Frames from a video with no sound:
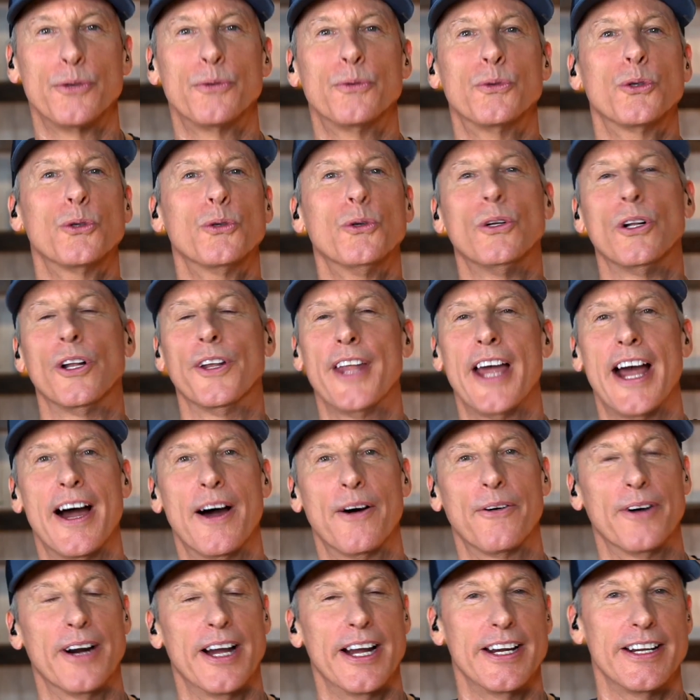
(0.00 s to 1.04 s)
rule
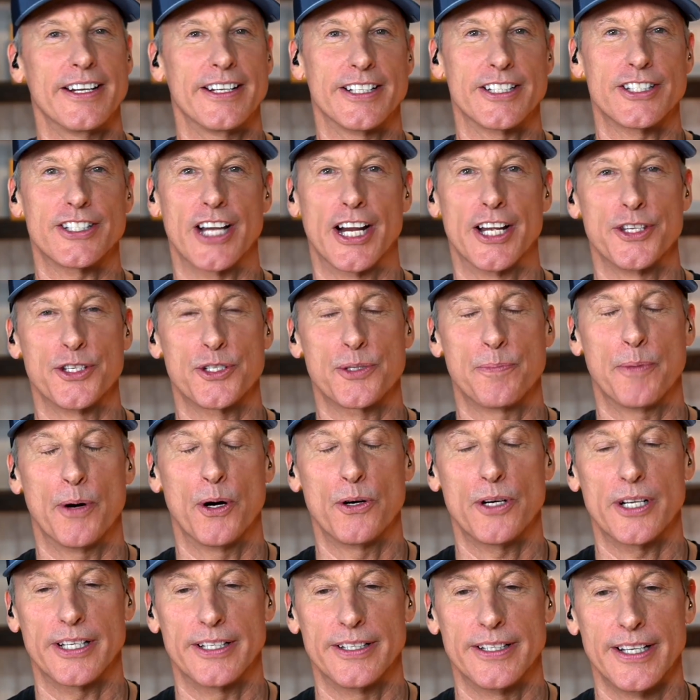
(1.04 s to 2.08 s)
now, right? And it's
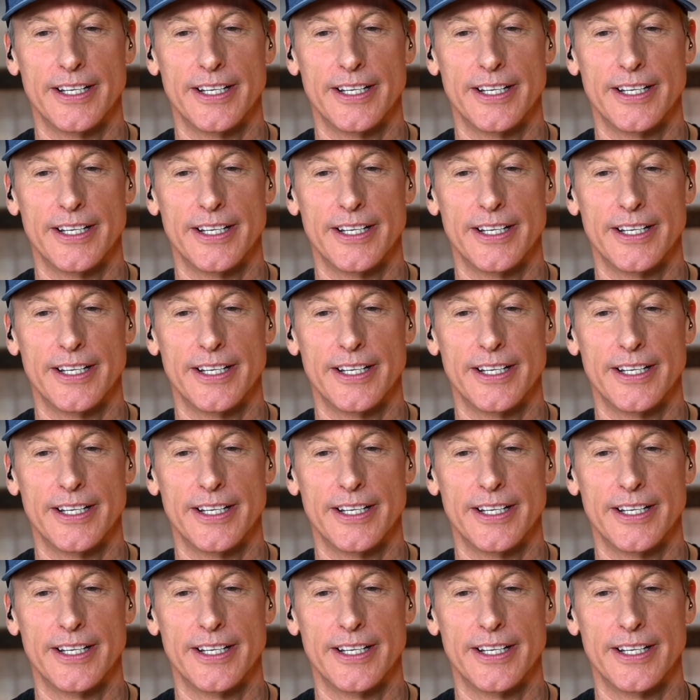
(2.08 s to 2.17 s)
unspoken.